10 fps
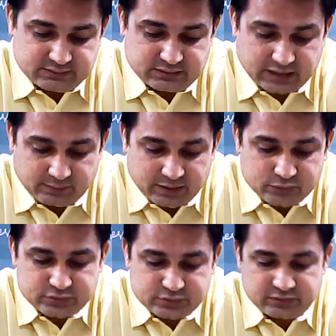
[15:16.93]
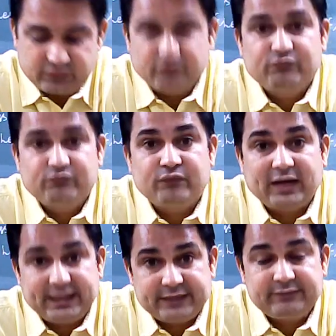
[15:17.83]
about
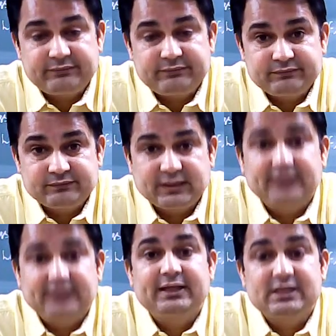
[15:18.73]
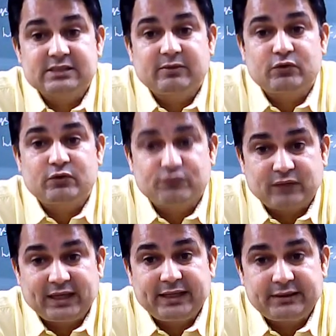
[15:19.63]
fire. It tells about
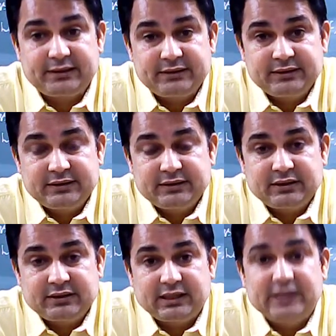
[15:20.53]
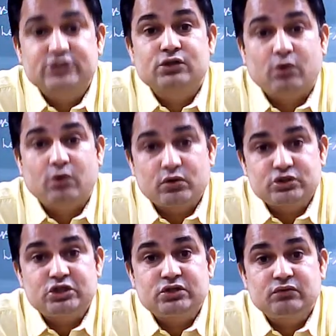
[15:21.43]
fire, its
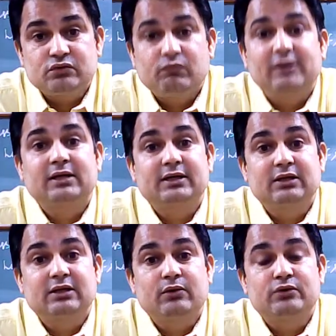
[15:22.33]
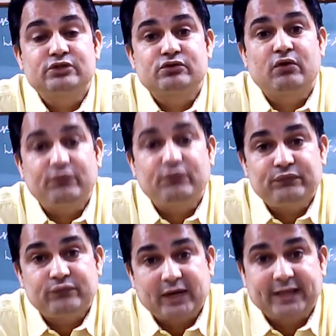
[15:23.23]
causes. What are the causes
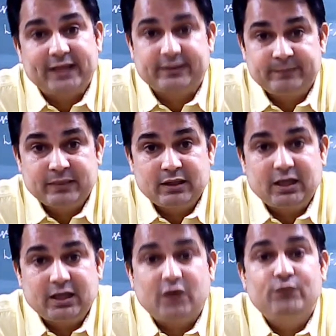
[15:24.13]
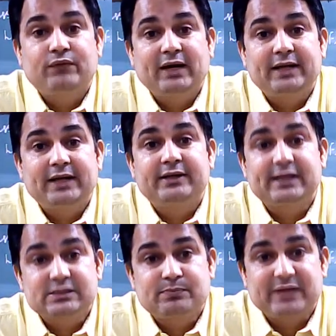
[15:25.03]
of fire? How fire
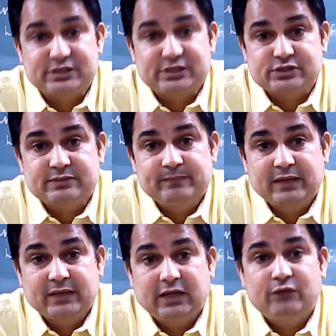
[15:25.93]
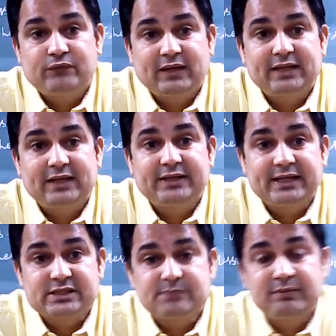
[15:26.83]
takes place? How fire
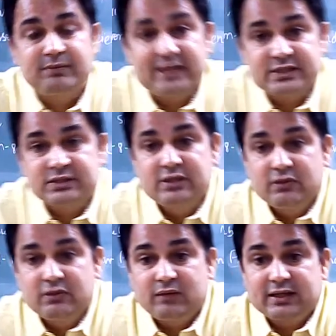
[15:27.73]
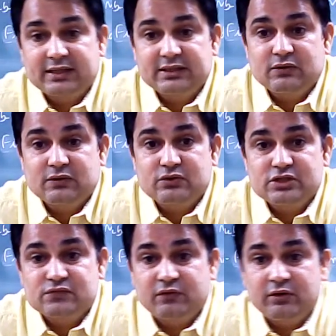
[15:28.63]
takes place? What are the
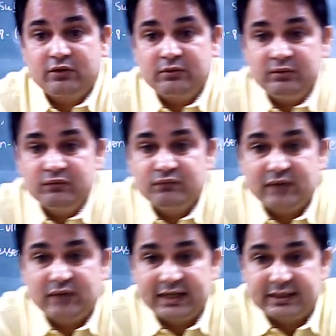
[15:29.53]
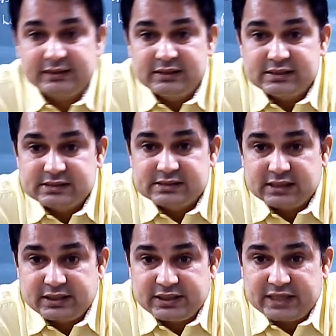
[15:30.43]
causes for fire?
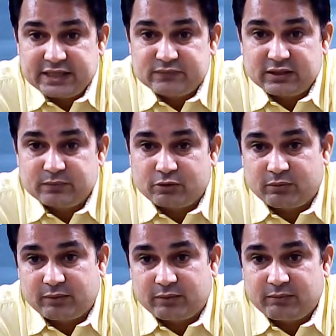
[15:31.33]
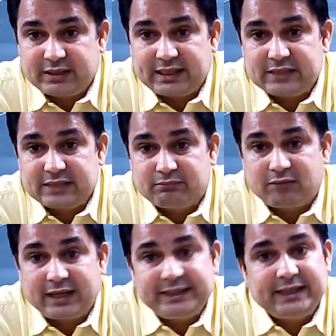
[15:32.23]
Sir, network problem. But at
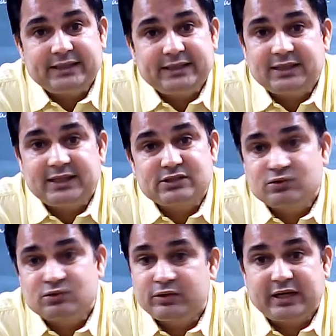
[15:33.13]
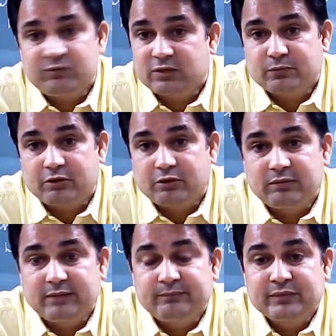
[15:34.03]
my end there is no network
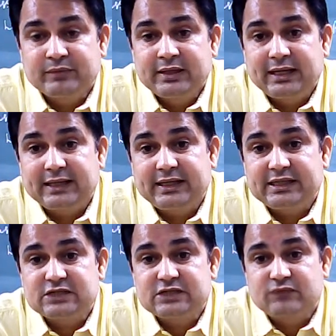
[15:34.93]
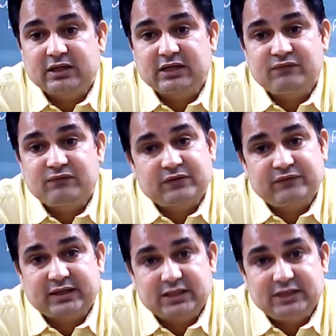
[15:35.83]
problem and it is working
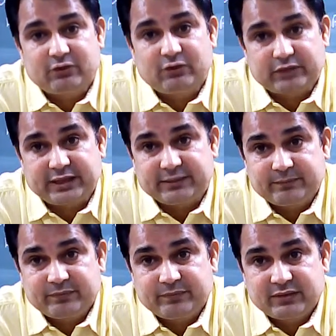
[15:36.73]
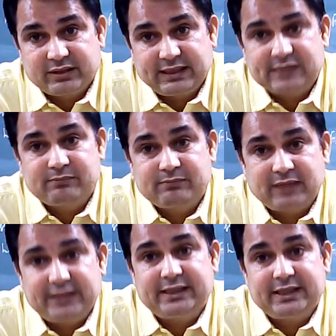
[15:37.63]
perfectly okay. At my
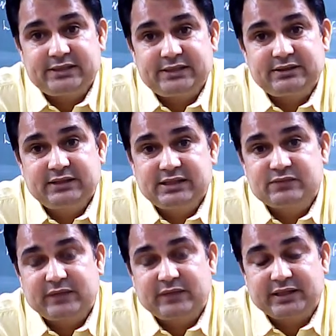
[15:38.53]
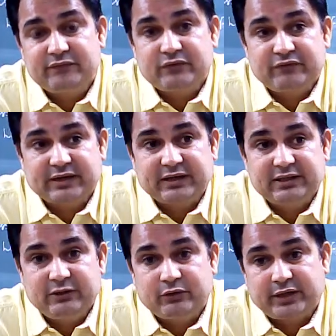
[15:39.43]
end it's working
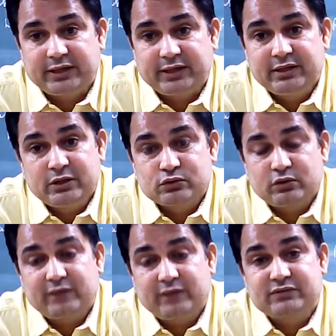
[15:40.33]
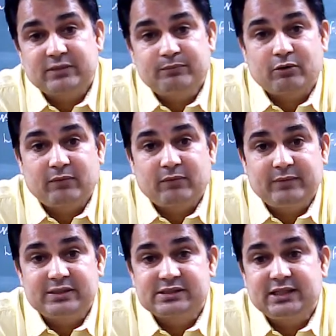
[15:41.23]
perfectly okay. So if some
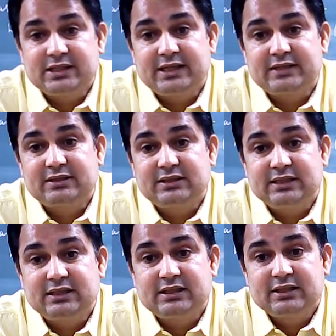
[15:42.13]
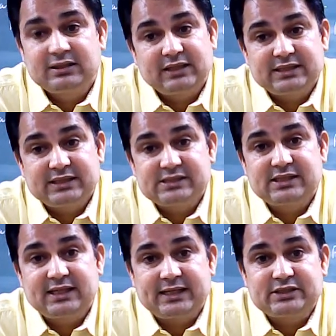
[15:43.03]
problem is there, that is
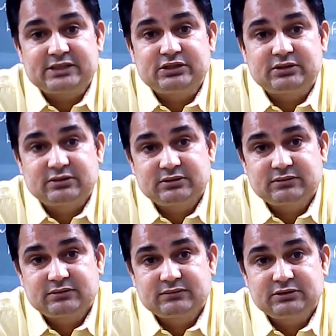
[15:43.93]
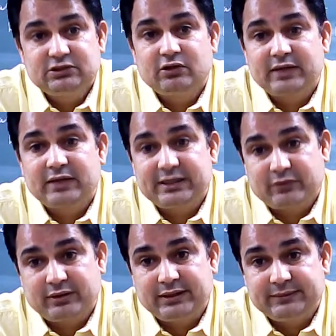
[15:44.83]
there at your end
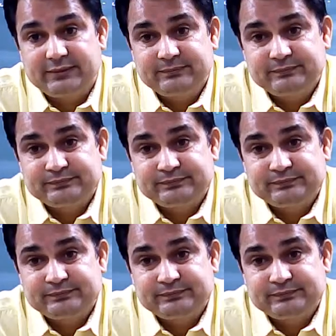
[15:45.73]
only.